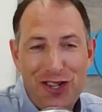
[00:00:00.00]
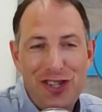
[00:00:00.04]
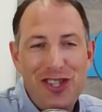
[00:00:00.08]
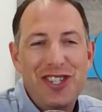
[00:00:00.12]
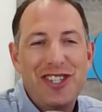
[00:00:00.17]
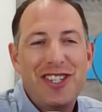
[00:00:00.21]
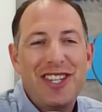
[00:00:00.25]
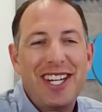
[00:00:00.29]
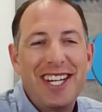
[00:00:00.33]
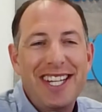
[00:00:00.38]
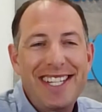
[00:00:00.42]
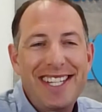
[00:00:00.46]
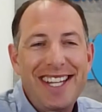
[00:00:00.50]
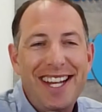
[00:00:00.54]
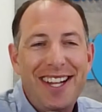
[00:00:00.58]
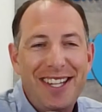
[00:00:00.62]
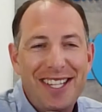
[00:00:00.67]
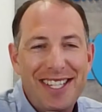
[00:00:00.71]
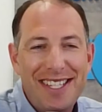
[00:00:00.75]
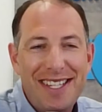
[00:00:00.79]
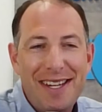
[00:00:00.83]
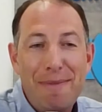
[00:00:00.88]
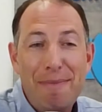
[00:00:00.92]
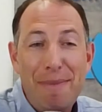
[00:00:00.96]
she's going to tell
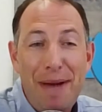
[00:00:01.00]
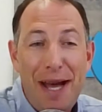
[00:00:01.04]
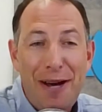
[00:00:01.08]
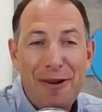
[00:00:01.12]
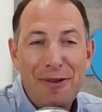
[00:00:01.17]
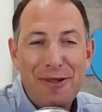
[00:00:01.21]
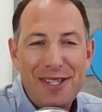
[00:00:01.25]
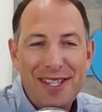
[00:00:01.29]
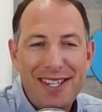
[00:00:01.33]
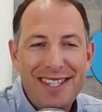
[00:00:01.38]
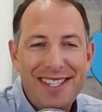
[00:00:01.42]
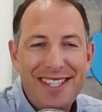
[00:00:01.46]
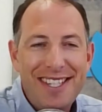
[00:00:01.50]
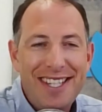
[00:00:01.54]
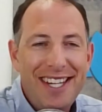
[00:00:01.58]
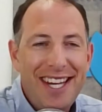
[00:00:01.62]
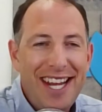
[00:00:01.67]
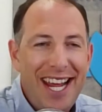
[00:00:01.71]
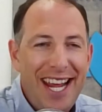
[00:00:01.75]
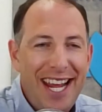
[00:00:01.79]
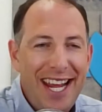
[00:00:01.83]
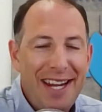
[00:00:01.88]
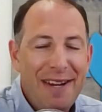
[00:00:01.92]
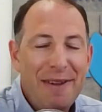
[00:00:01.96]
us about
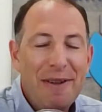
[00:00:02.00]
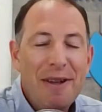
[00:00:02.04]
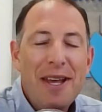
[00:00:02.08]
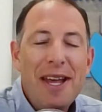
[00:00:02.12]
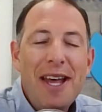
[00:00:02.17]
today.